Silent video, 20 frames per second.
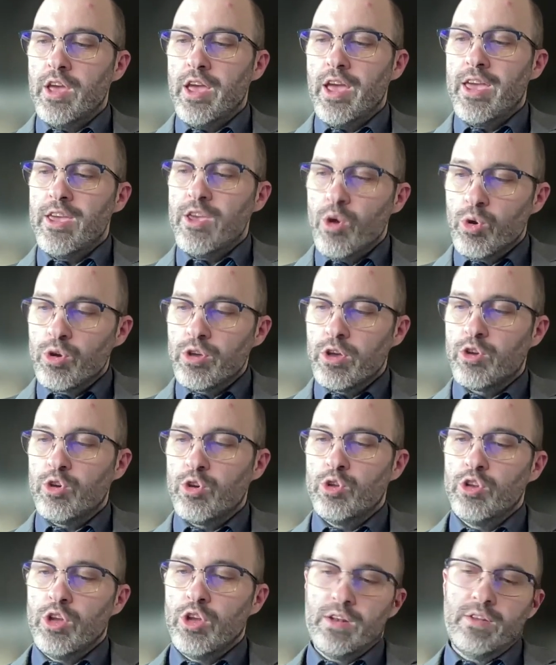EOKA
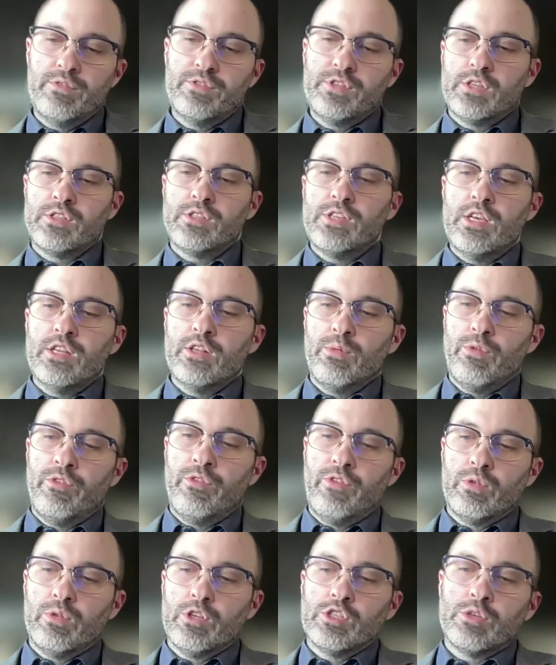could not have succeeded
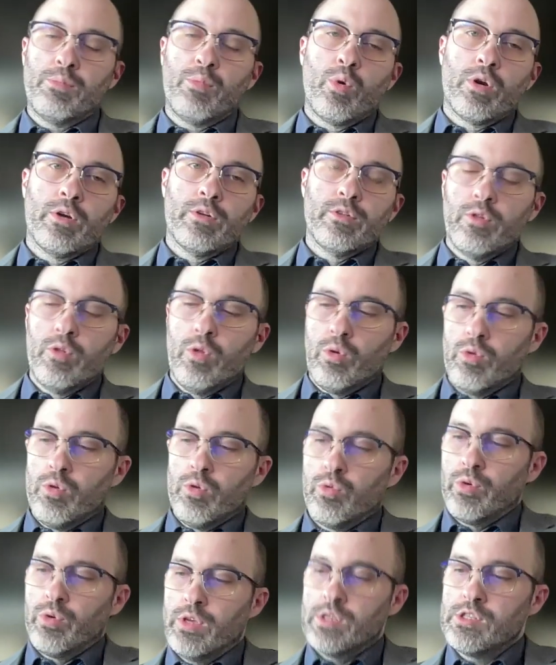without the support of the local
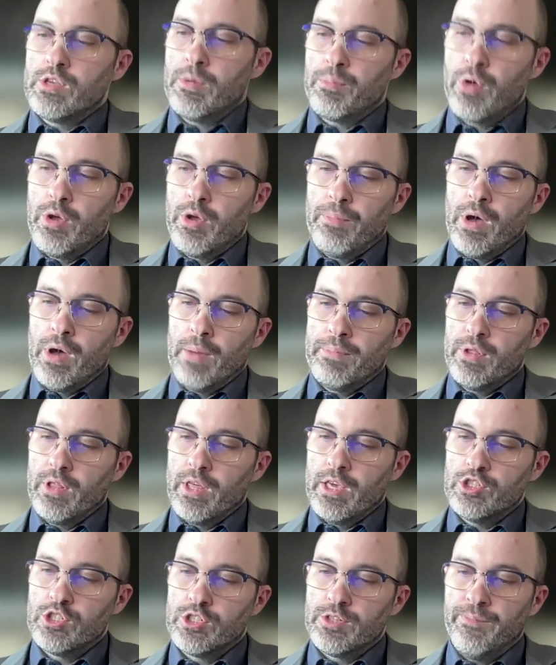Greek Cypriot
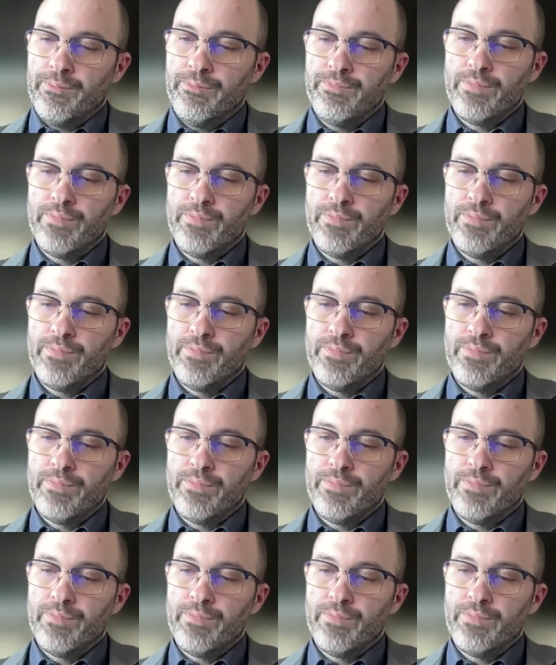population.